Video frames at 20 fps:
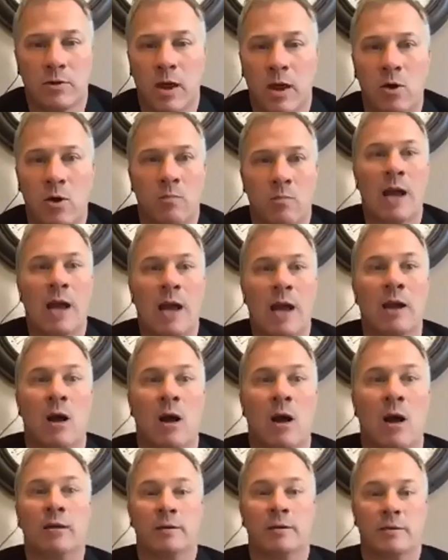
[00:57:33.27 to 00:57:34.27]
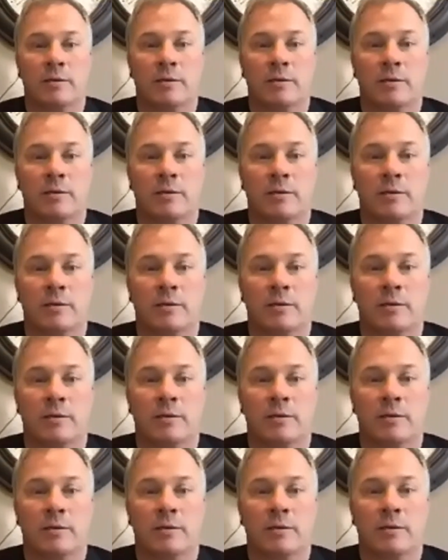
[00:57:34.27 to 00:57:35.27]
my audience.
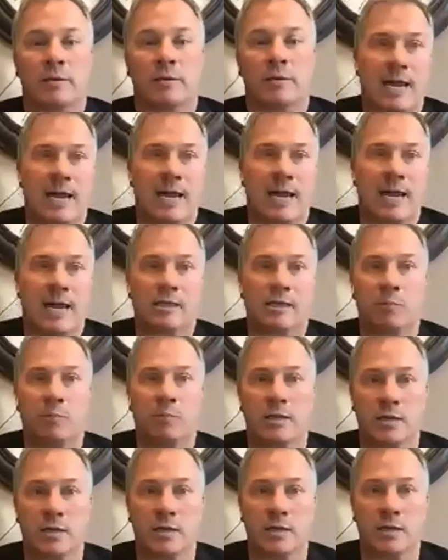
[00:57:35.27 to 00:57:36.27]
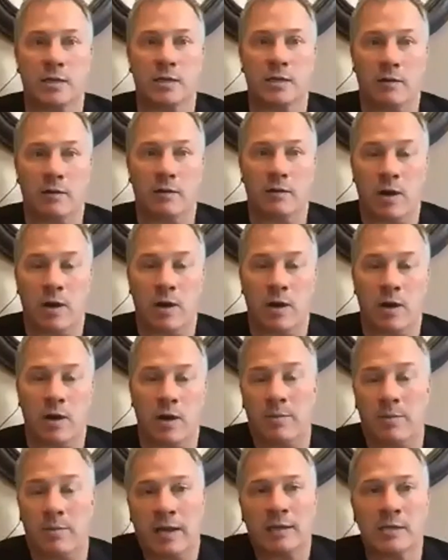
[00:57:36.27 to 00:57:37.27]
I can't speak to everyone. I mean, I can
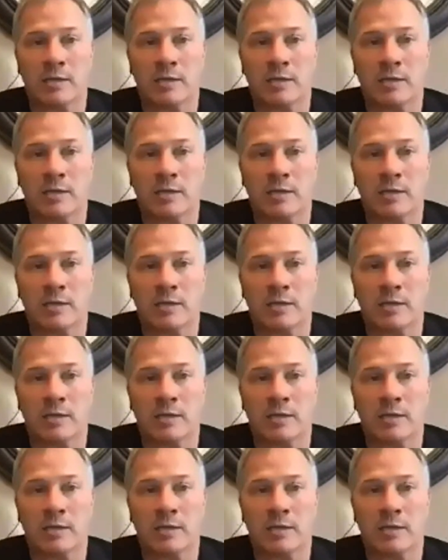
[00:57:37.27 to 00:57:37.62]
speak, but